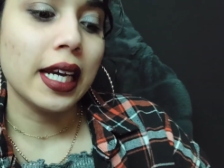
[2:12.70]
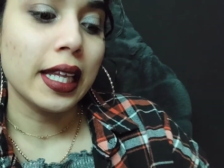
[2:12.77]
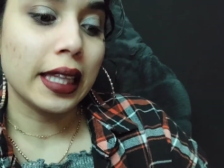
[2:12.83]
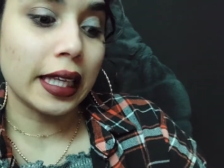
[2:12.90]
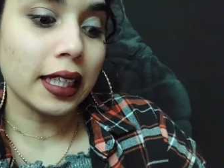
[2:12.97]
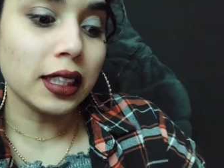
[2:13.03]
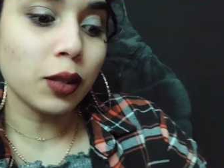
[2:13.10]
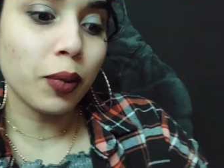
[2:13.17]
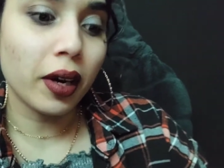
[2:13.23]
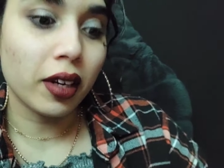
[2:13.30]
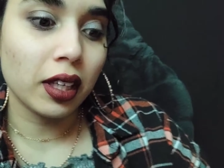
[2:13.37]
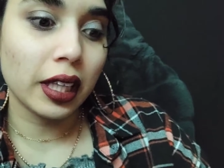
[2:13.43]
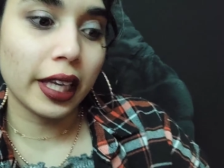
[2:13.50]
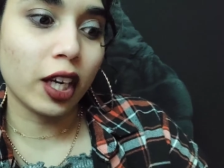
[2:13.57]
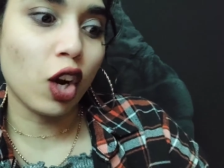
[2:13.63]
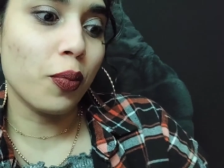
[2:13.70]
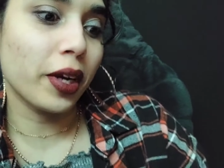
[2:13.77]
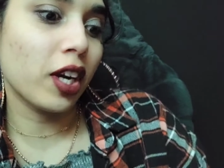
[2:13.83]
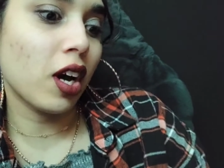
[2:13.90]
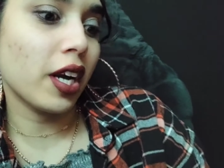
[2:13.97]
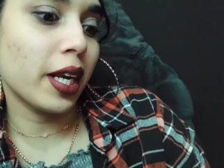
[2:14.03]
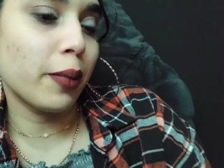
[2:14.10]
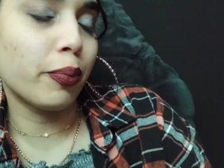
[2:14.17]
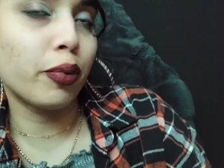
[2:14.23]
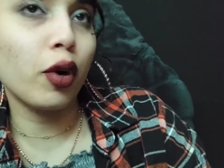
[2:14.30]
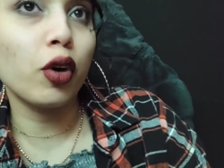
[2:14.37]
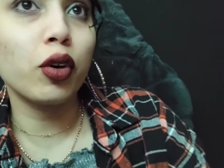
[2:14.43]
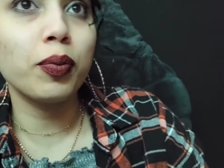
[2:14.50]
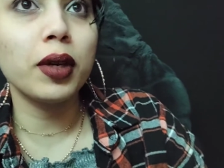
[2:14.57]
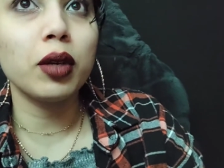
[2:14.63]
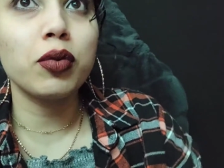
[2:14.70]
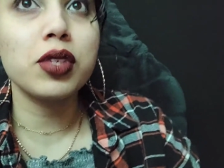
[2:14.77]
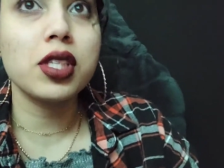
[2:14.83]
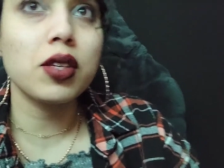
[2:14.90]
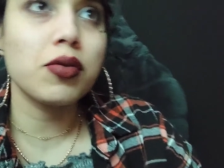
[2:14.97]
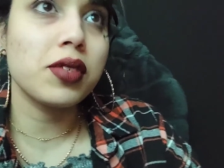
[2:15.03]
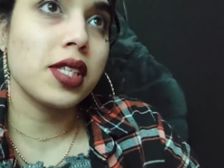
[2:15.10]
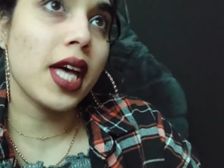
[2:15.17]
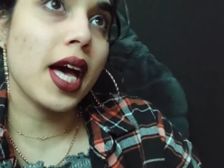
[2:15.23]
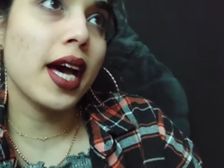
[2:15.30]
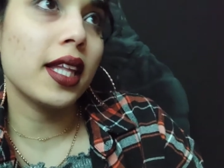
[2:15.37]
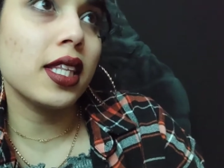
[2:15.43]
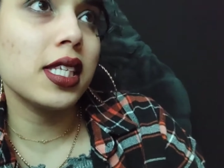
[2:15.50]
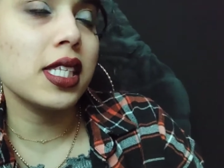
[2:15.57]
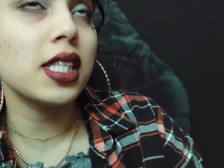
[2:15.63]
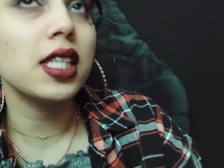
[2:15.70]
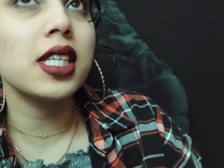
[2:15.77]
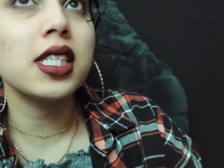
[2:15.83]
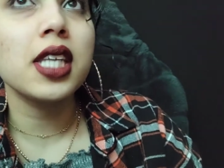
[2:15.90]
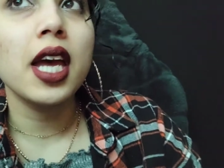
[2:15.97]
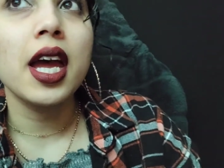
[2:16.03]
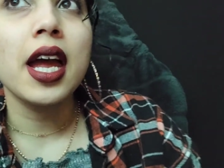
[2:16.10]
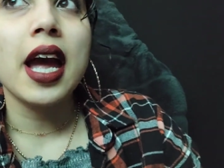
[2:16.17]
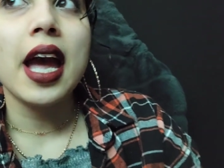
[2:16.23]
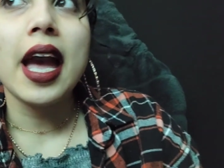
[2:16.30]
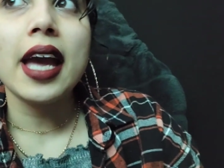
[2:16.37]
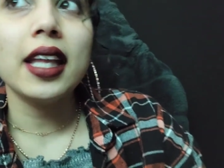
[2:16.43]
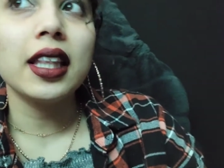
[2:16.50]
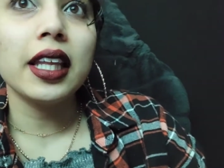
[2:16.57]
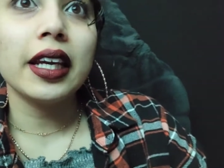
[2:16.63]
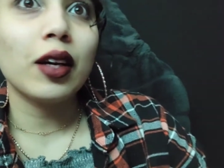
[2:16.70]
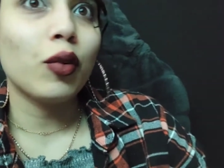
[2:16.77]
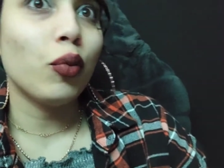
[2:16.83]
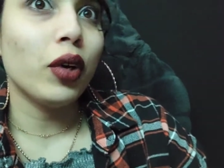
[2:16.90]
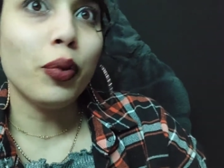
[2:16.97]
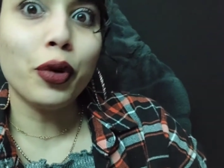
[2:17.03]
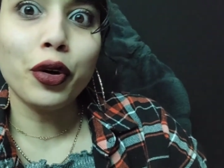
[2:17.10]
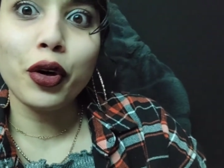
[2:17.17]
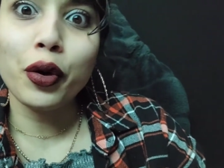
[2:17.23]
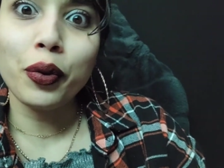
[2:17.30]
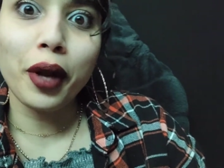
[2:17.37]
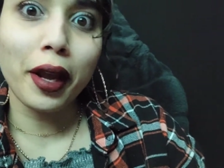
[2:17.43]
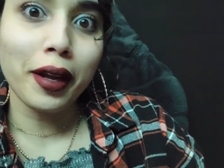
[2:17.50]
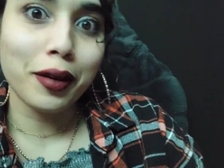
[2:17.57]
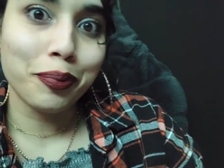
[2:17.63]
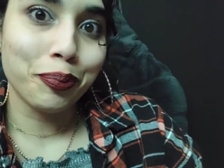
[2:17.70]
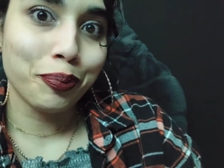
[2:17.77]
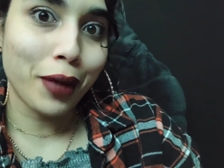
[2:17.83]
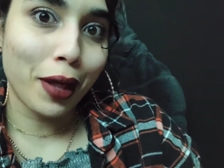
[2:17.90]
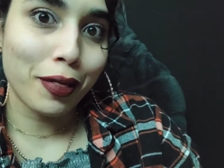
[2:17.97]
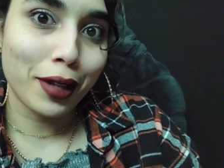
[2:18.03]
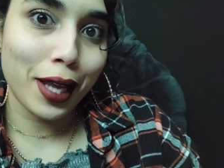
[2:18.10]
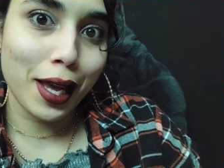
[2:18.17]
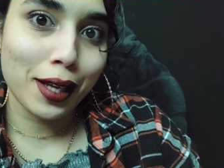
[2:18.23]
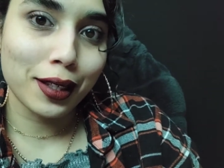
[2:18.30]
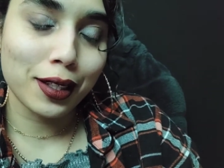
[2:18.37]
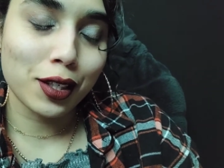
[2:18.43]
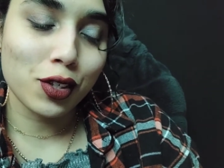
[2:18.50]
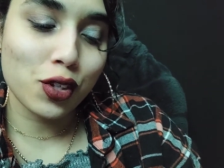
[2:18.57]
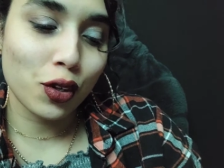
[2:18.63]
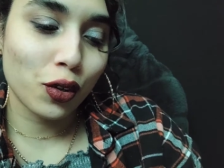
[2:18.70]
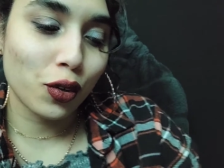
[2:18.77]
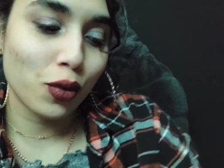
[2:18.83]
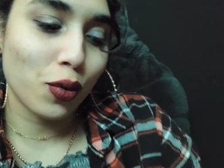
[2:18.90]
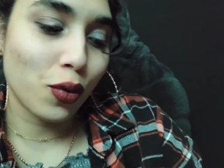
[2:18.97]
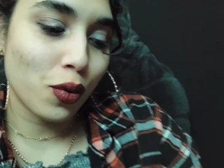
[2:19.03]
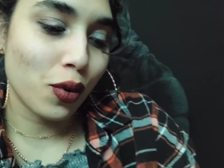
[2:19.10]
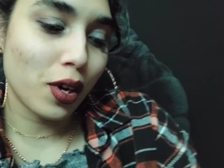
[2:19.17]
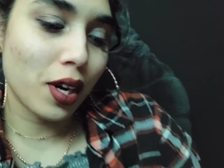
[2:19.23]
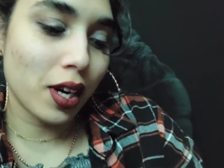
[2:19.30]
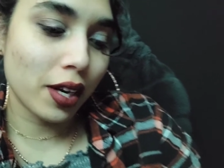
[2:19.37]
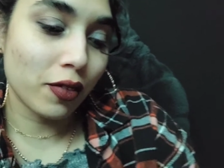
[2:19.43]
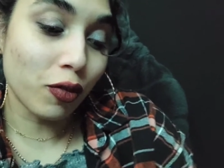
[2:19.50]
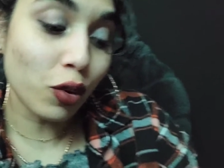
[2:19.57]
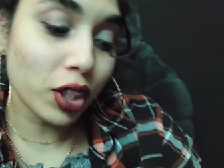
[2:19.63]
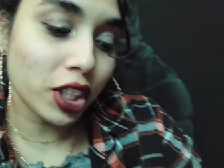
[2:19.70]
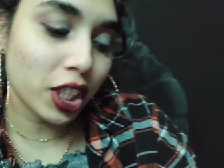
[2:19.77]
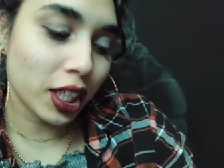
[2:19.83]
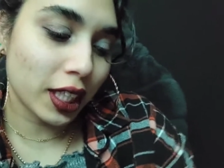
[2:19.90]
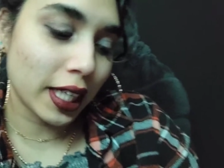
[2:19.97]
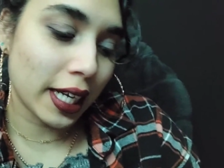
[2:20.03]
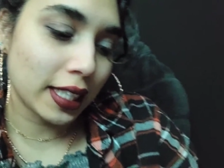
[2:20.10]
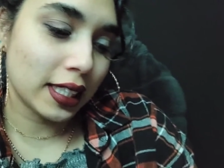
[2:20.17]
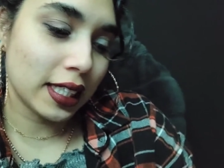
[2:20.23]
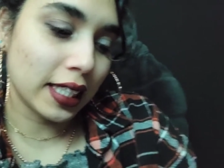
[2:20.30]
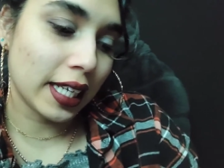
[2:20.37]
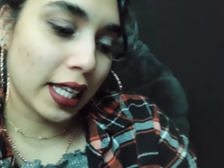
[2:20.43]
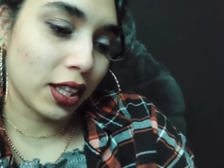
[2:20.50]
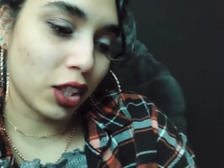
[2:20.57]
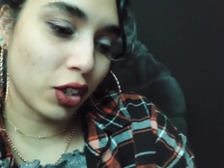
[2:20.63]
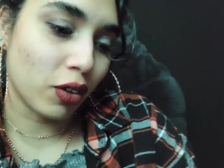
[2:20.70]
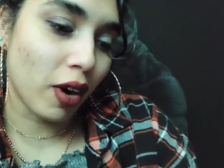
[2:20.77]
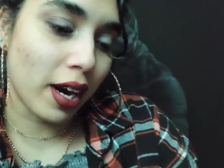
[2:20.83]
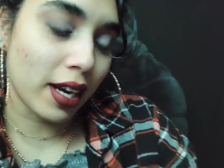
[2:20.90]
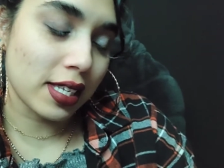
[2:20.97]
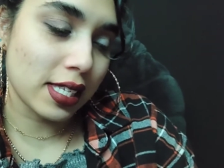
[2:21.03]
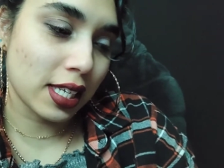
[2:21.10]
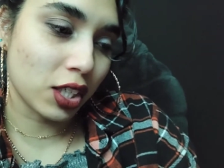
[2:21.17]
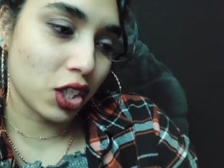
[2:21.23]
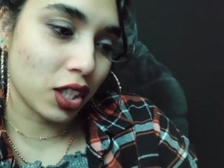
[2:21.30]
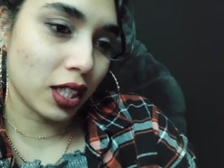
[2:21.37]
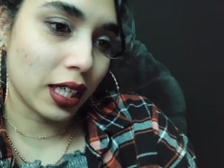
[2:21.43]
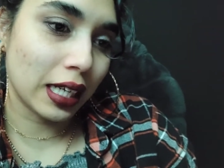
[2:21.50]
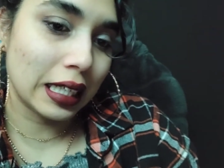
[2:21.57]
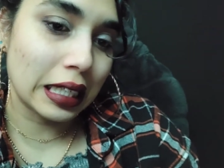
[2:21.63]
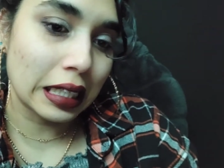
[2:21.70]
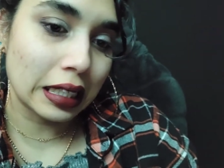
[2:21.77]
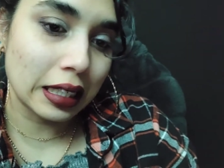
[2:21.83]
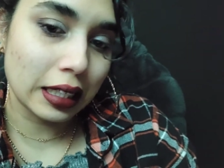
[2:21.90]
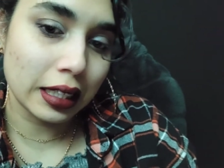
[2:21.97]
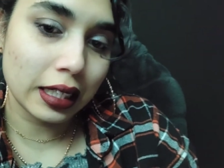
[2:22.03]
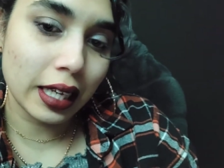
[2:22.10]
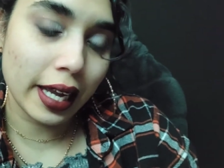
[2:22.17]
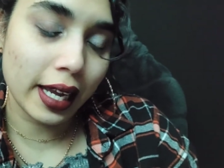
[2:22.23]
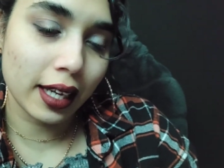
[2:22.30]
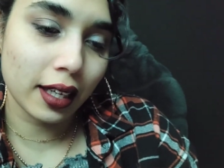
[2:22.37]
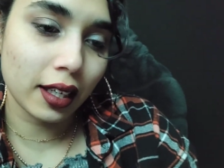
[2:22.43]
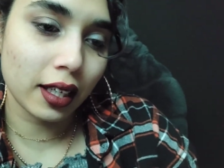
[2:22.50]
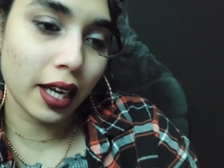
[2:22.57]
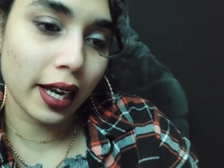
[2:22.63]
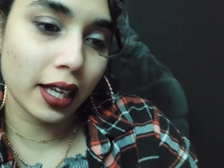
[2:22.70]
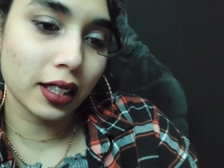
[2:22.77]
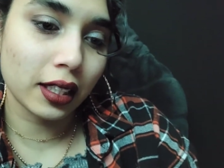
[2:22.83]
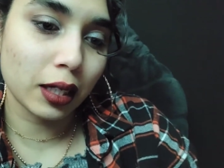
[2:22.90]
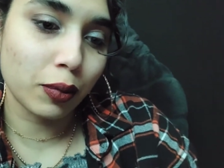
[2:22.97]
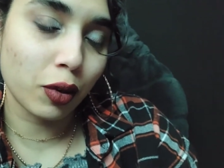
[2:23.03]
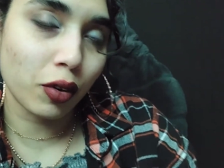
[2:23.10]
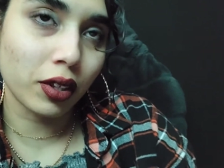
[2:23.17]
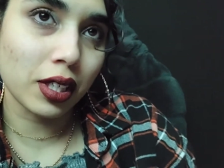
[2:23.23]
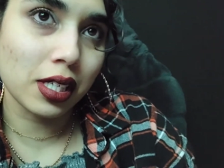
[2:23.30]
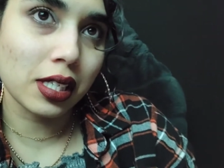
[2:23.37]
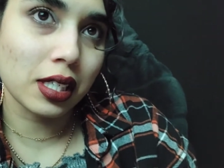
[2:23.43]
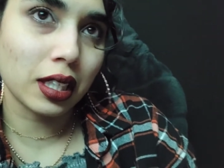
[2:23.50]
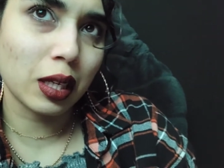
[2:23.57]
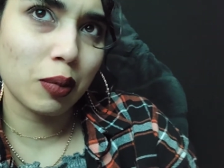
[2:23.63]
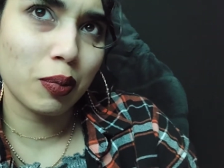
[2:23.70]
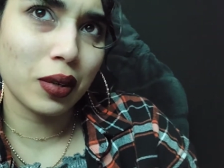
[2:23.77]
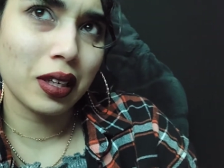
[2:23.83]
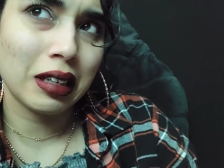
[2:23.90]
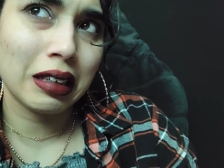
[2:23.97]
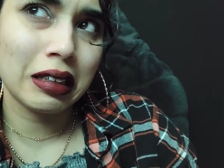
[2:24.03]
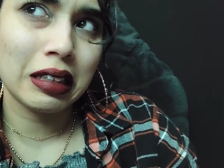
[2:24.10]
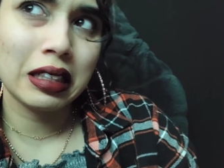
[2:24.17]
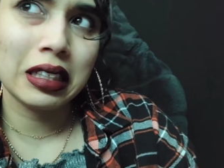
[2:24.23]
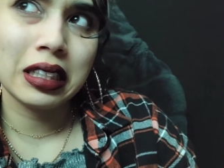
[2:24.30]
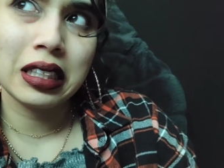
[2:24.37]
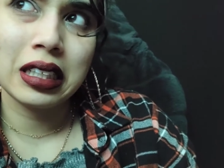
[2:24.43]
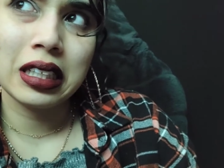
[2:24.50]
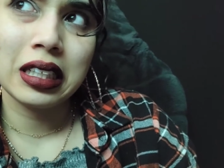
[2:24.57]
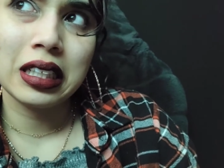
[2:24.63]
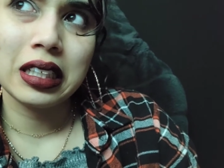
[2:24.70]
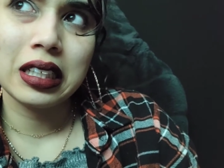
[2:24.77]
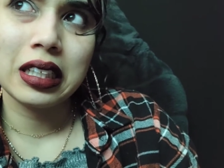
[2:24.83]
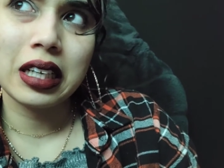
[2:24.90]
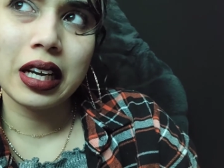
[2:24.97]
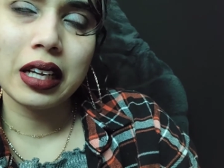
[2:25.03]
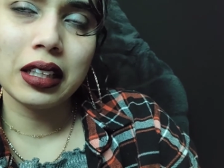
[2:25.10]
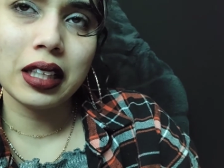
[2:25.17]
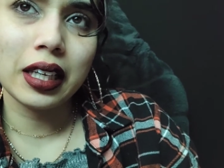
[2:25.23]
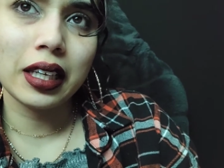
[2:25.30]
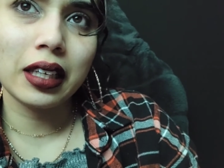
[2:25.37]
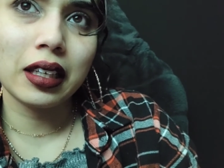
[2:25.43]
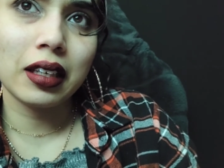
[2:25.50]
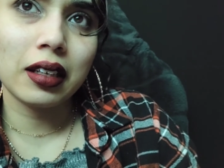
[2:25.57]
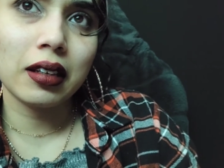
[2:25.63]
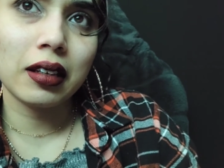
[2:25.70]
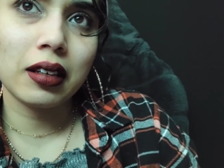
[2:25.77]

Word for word: things about it like, oh my God, it broke me. It was so sad, this and this. And like, we were okay at the end. So unfortunately, I didn't get the cry session that I needed. And I ended up going to sleep at like